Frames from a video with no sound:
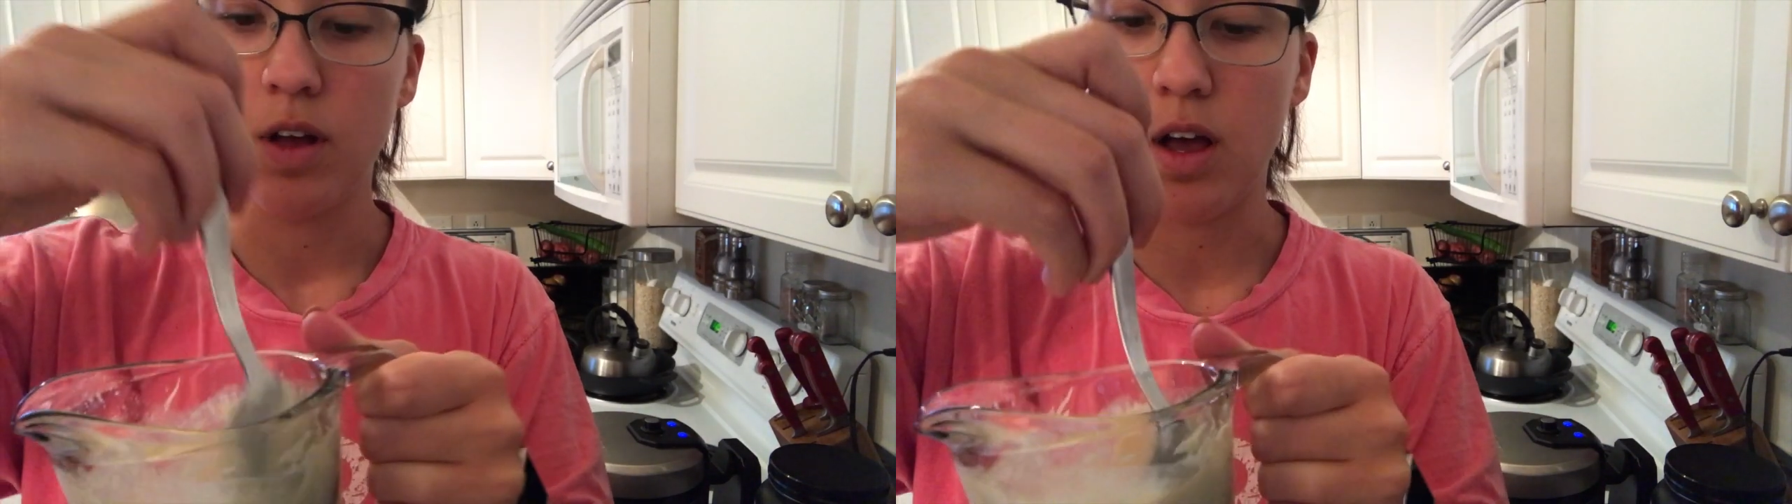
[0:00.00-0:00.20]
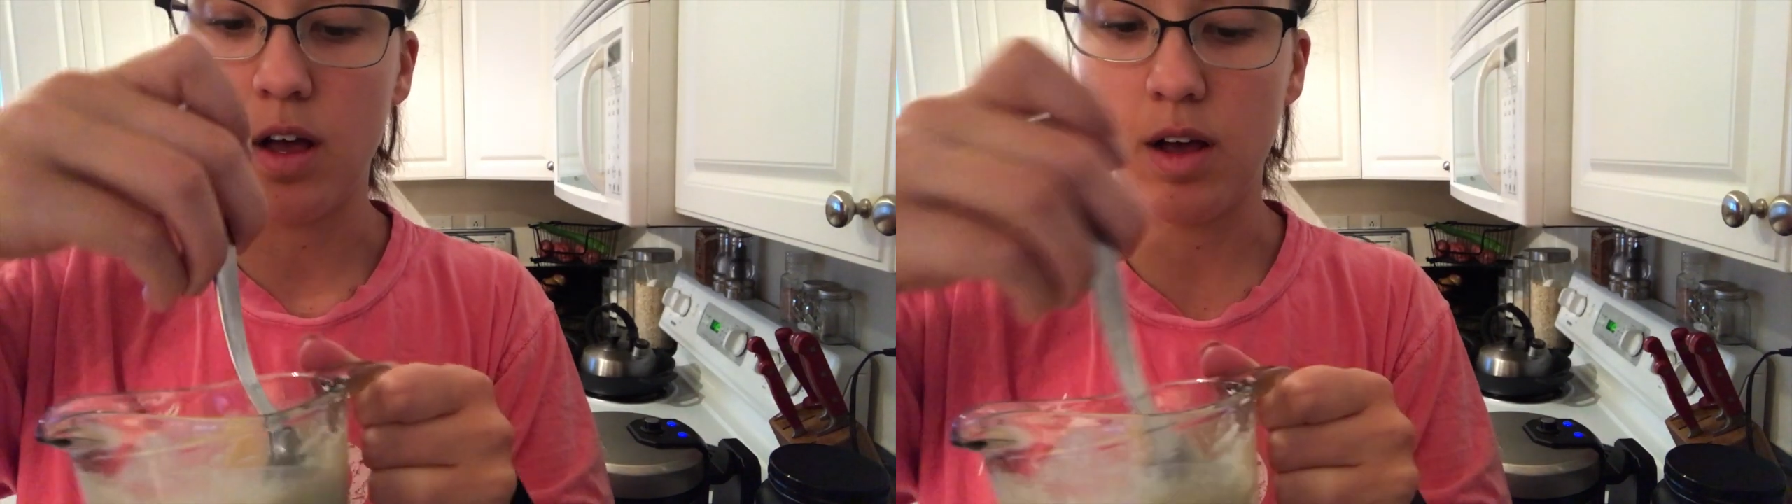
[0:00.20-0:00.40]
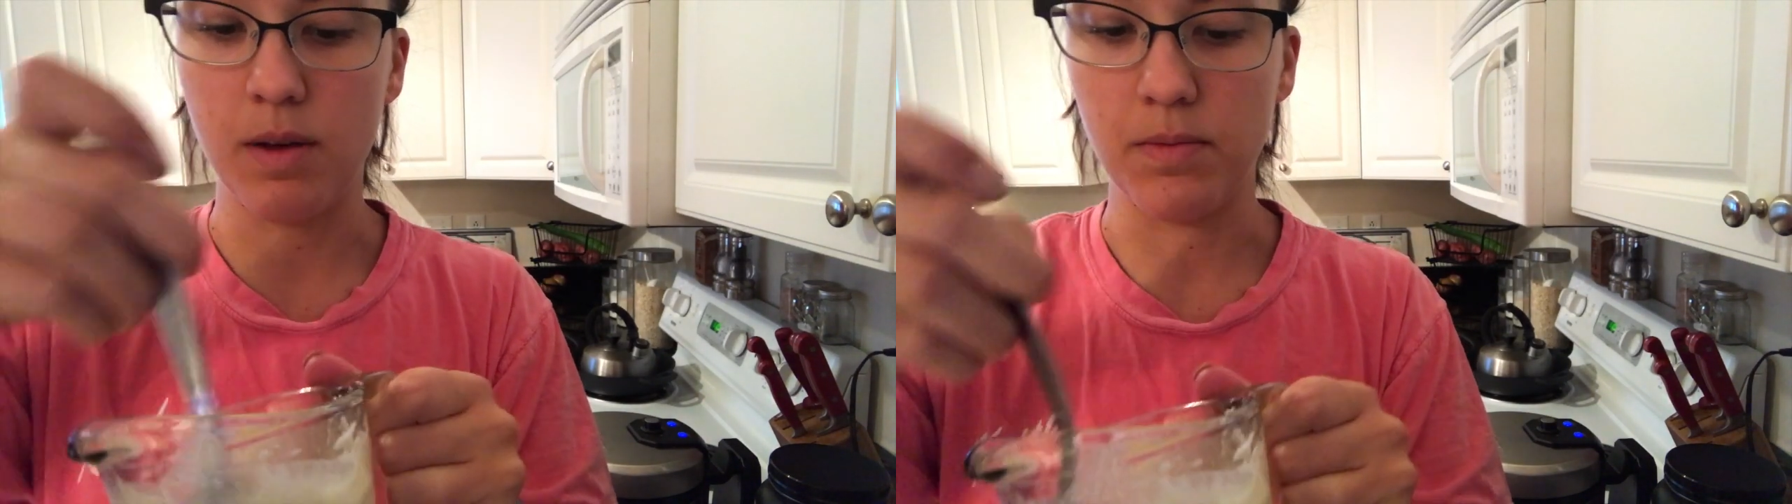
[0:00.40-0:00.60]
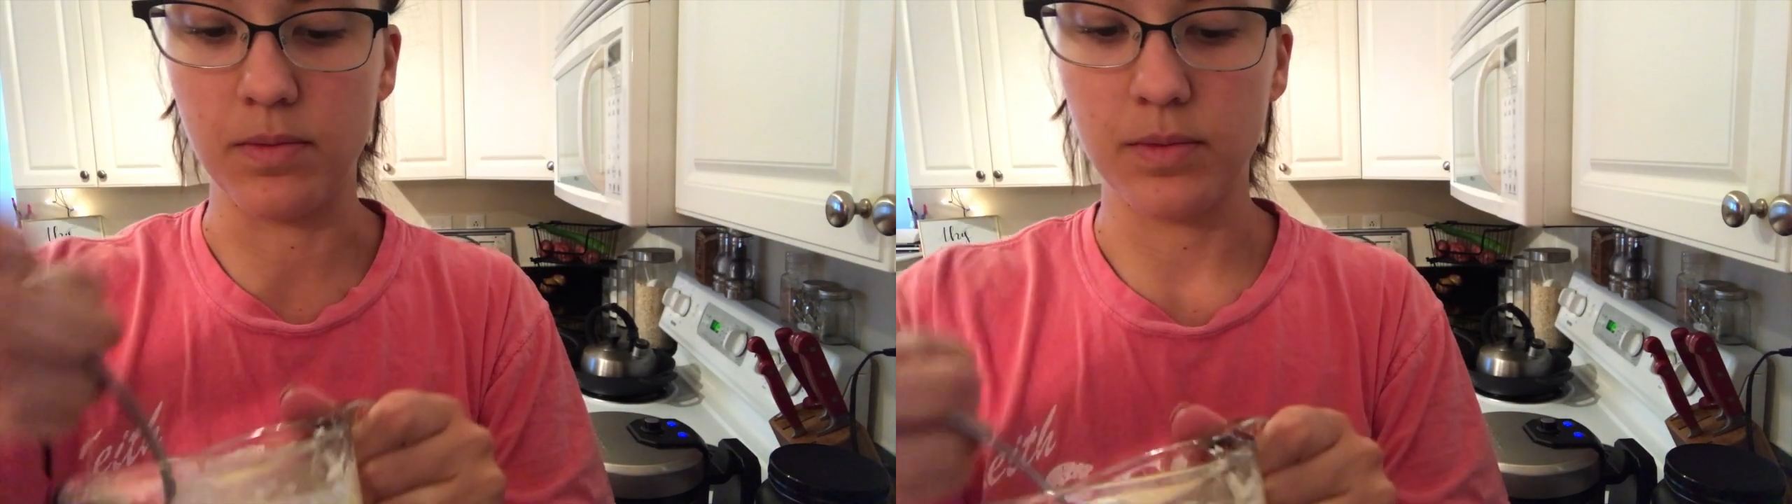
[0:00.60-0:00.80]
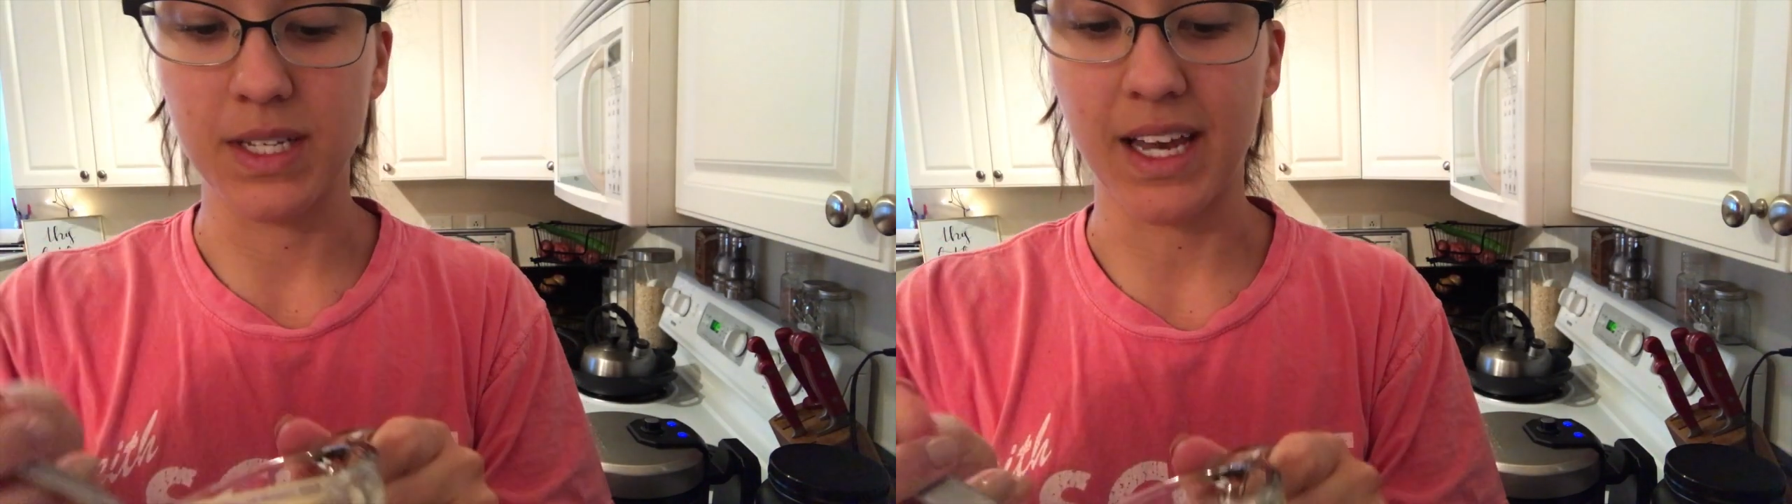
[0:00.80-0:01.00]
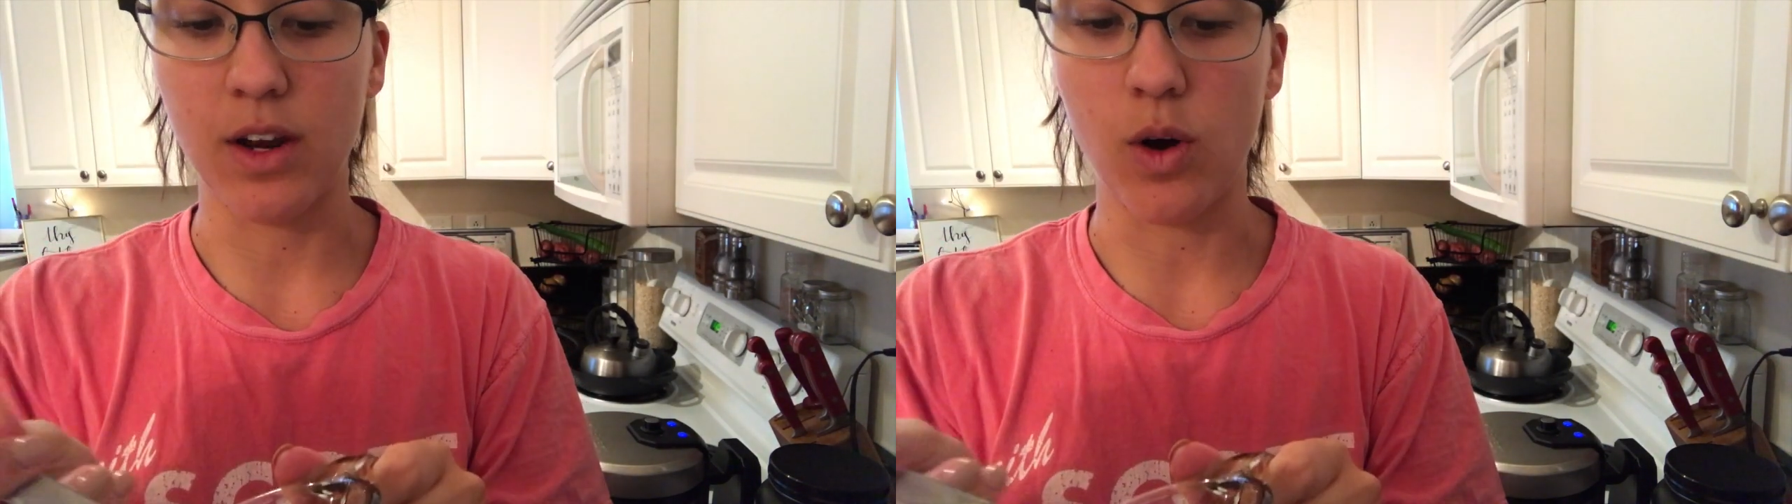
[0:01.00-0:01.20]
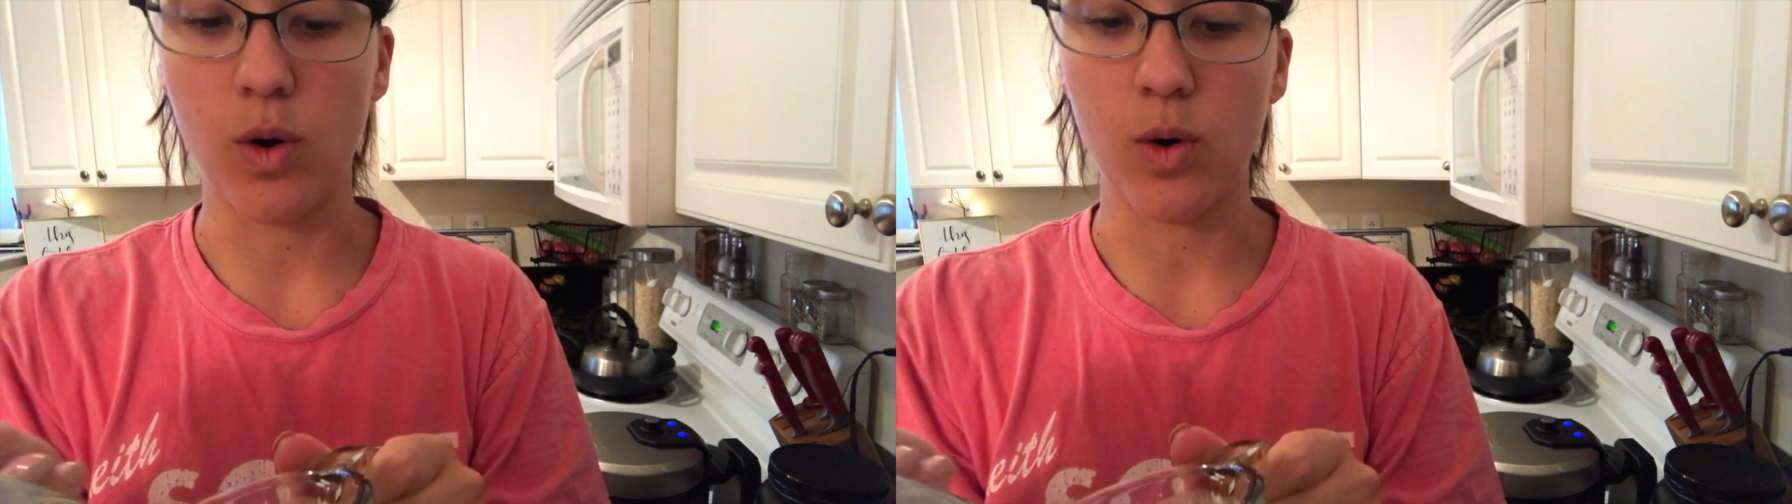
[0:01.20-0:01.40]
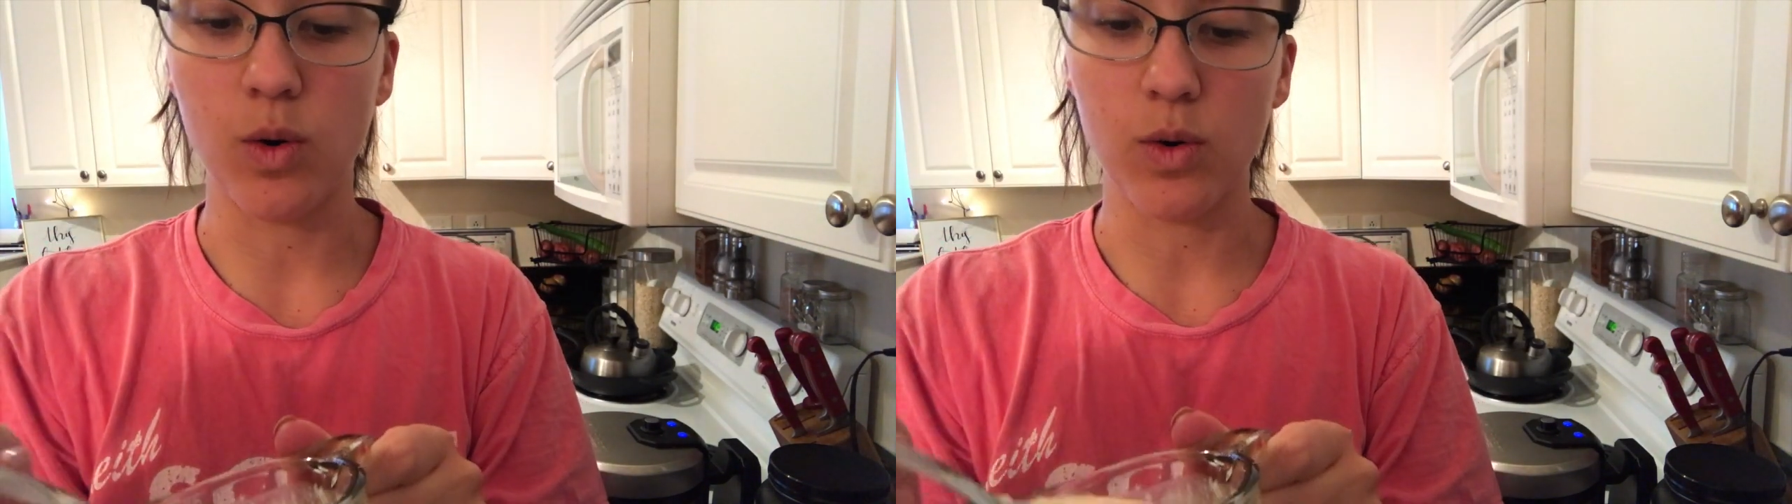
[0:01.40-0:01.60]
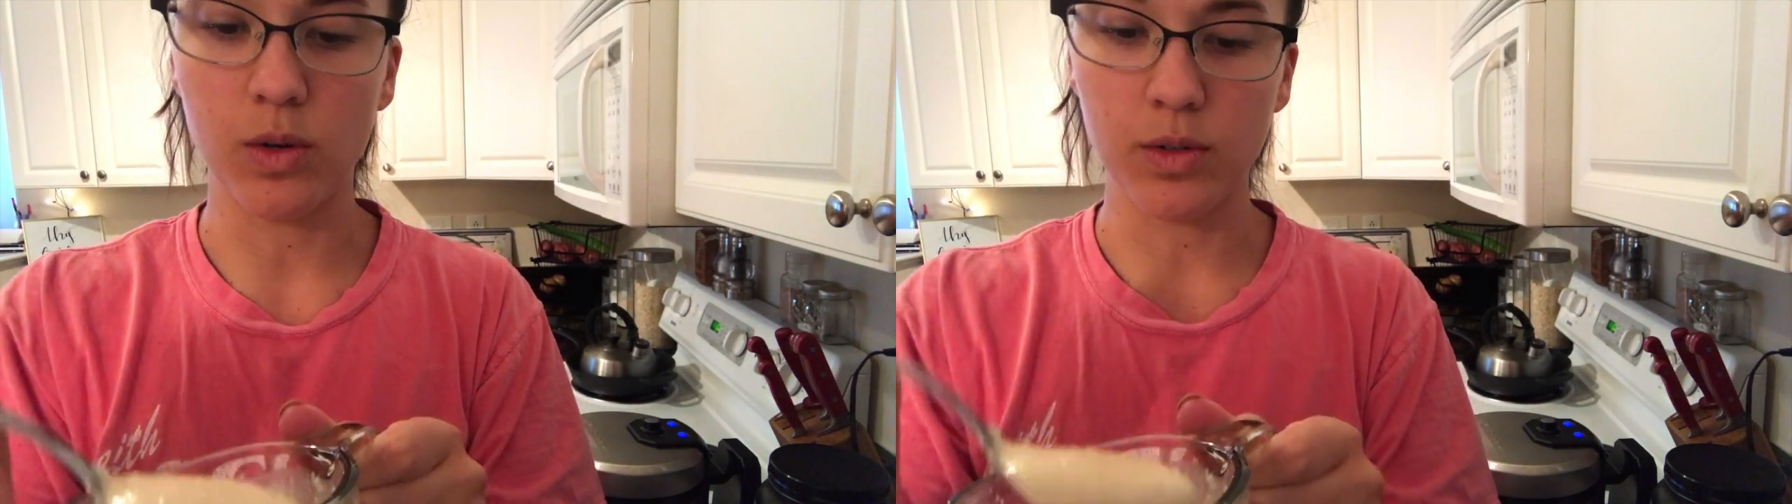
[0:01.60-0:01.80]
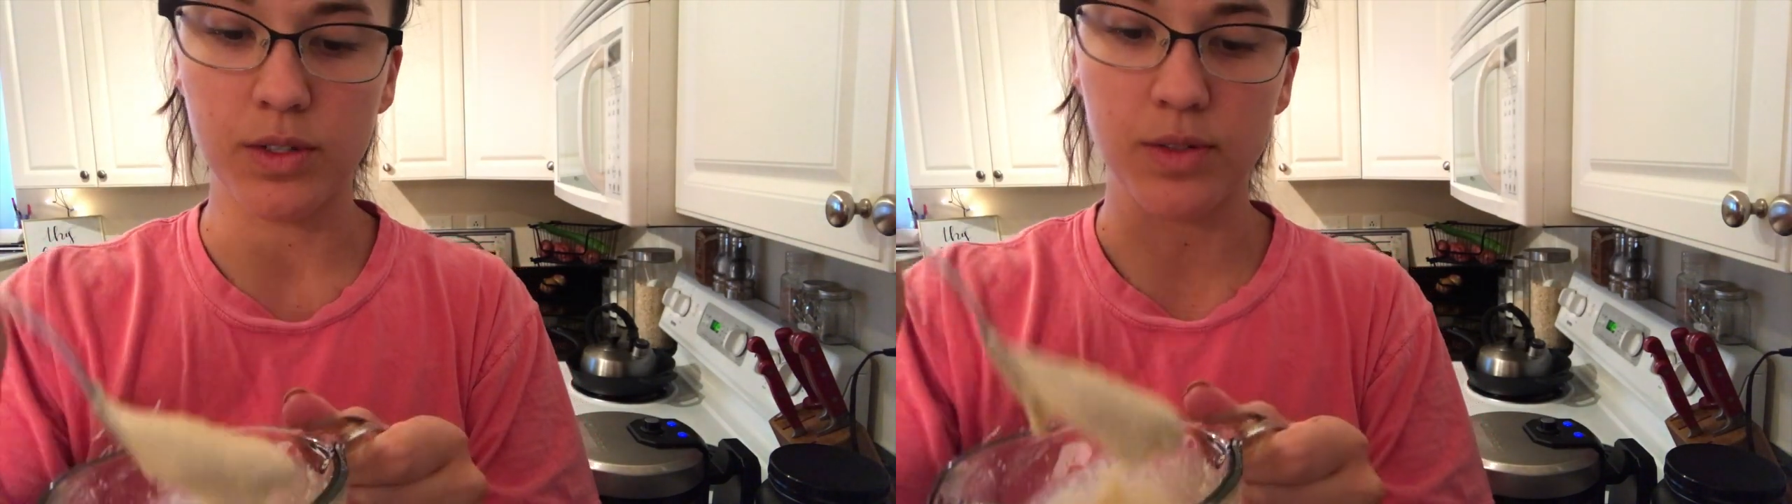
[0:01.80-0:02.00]
to kind of
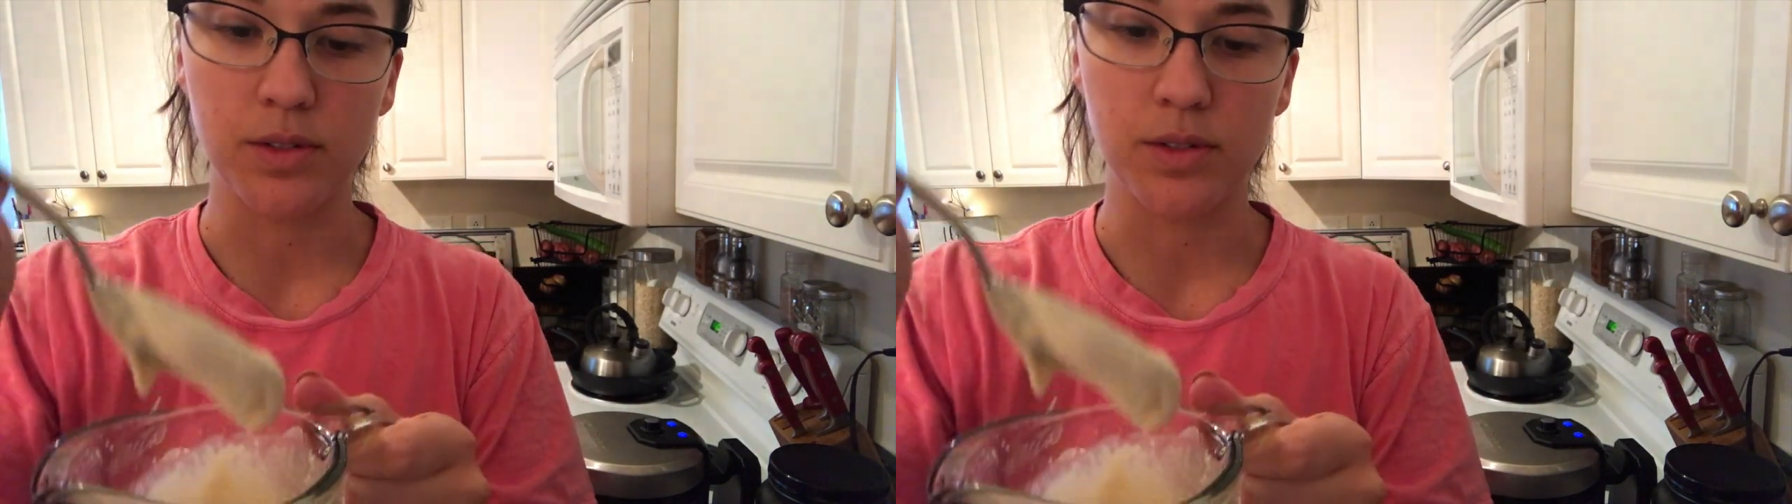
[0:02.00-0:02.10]
hold